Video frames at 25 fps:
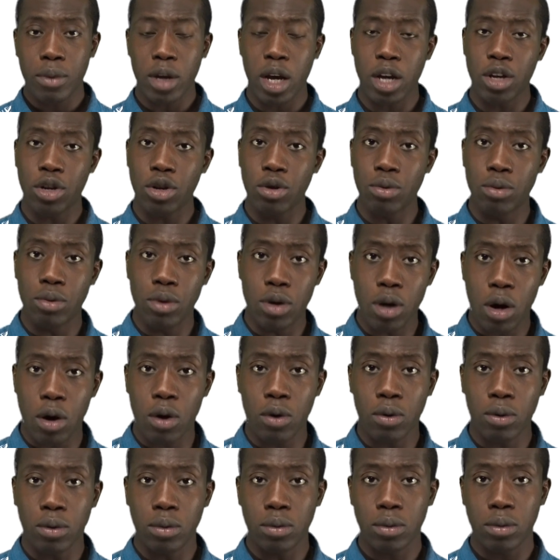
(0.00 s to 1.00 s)
and you
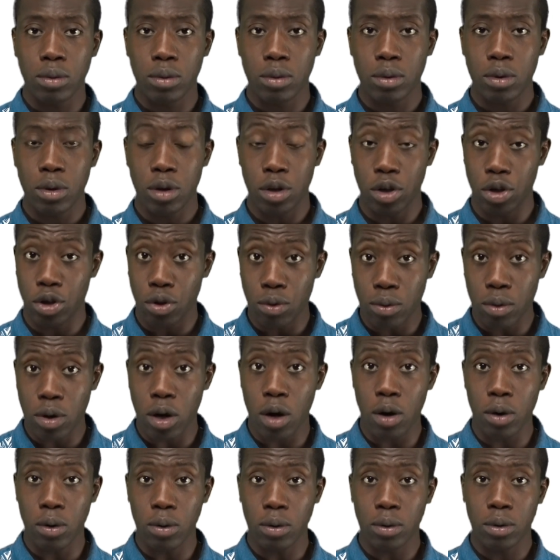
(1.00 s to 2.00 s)
know
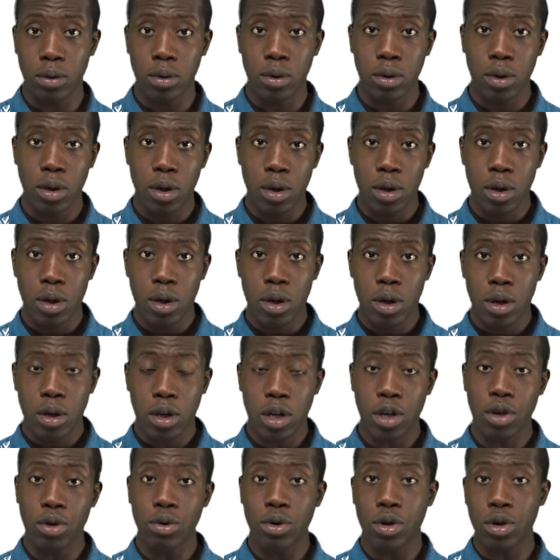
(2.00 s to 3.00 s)

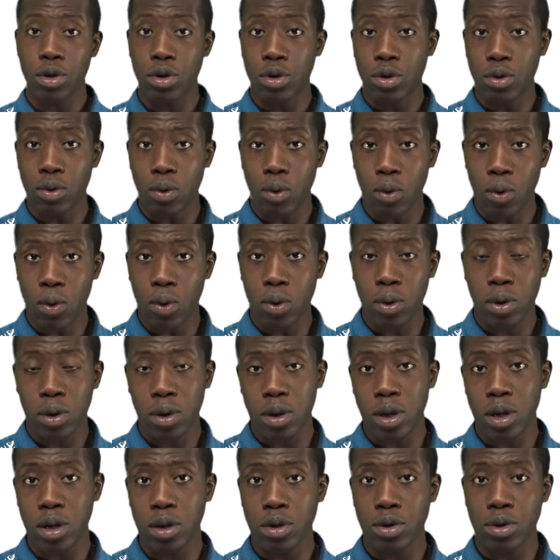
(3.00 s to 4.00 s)
that you can do all
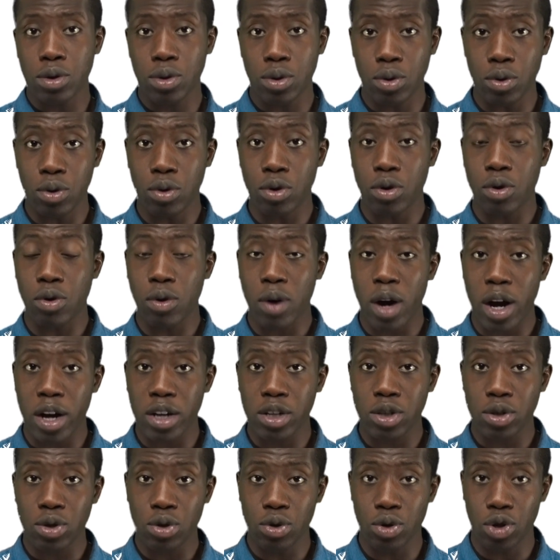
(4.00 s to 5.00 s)
things through
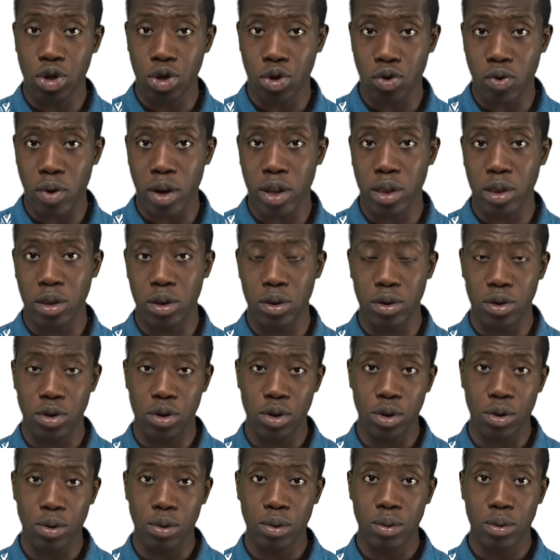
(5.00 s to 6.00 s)
Christ who
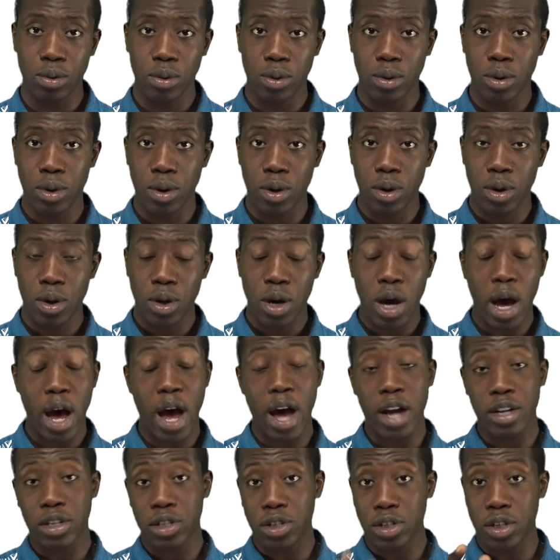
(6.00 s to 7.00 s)
strengthens you.
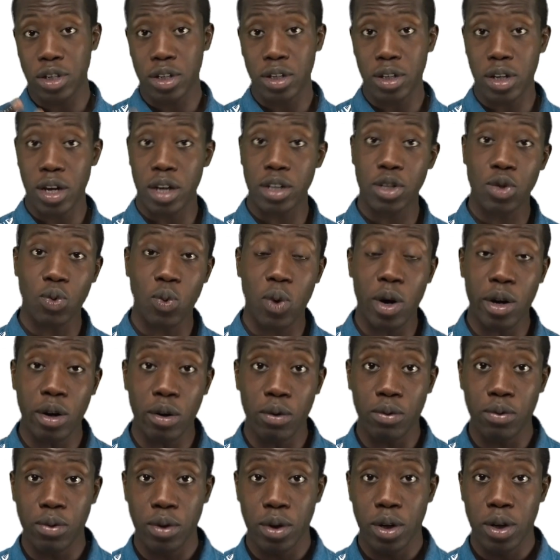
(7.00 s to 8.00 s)
Actually, that's one
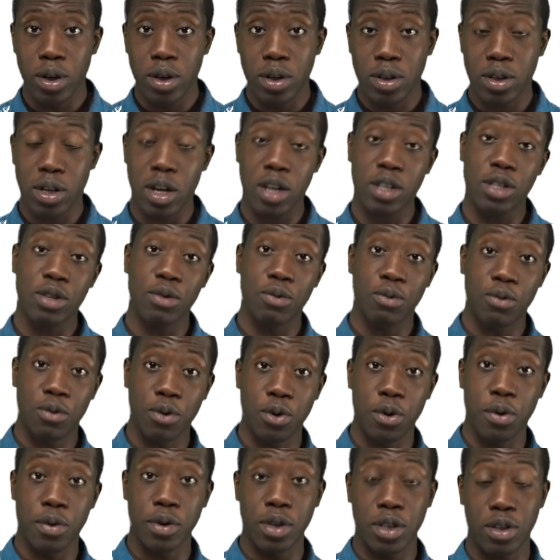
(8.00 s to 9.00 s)
of Tyson
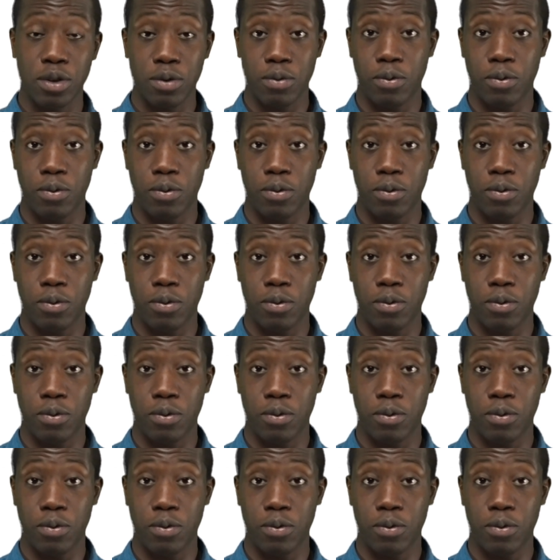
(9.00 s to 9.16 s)
Fury's